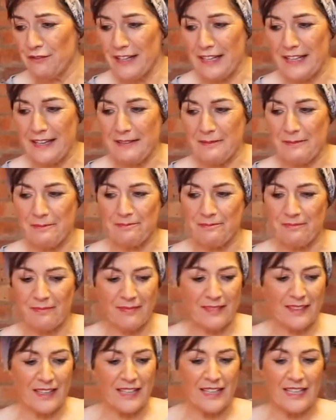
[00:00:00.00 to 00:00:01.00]
it!
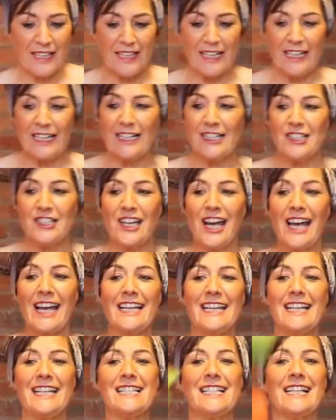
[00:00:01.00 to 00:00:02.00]

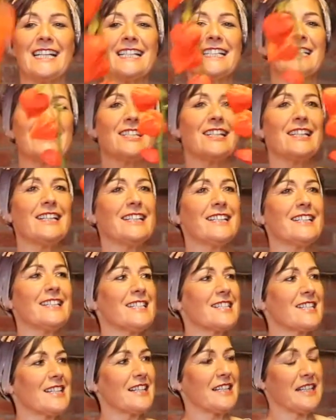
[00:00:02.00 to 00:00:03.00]
Chinese
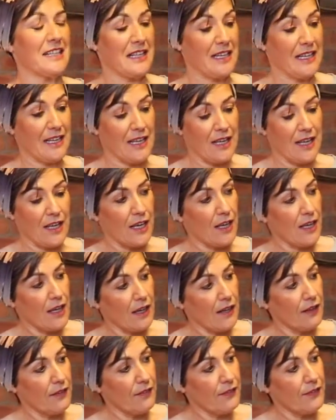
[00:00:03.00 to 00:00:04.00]
lanterns.
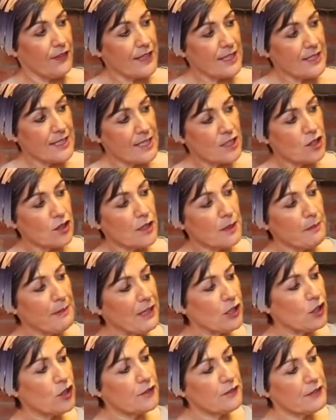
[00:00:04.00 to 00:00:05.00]
This is going to be
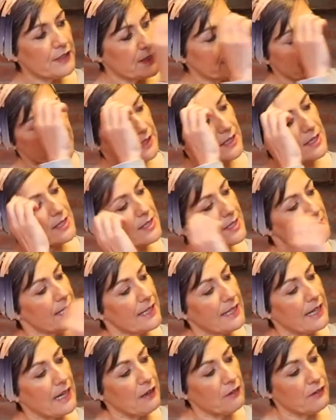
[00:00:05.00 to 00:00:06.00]
covered. Can you
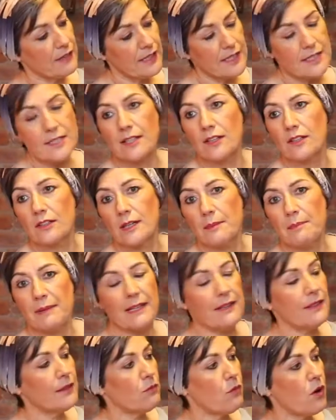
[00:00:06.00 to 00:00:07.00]
see how these are going to be
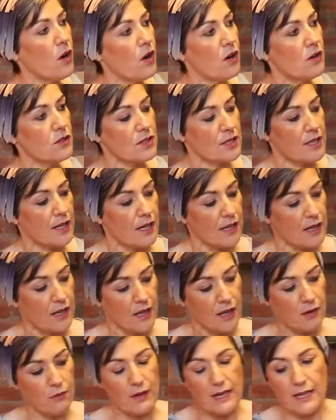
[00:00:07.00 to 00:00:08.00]
in the water?
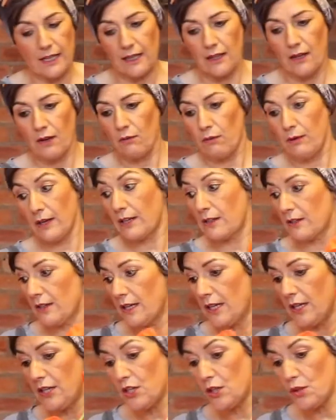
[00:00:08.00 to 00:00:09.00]
Well, we're going
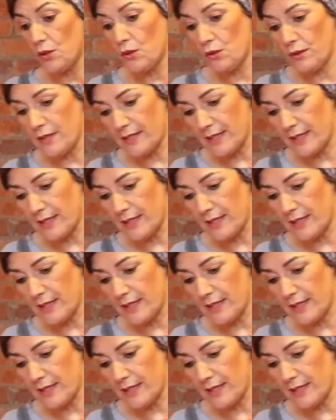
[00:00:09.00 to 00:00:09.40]
to use